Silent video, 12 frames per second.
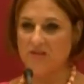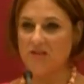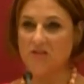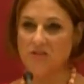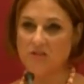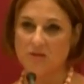the
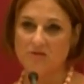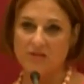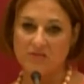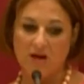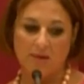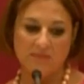conservative
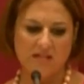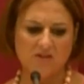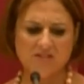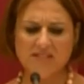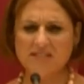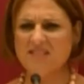commentator
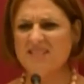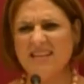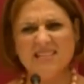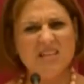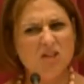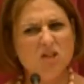is like, did they
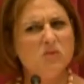tell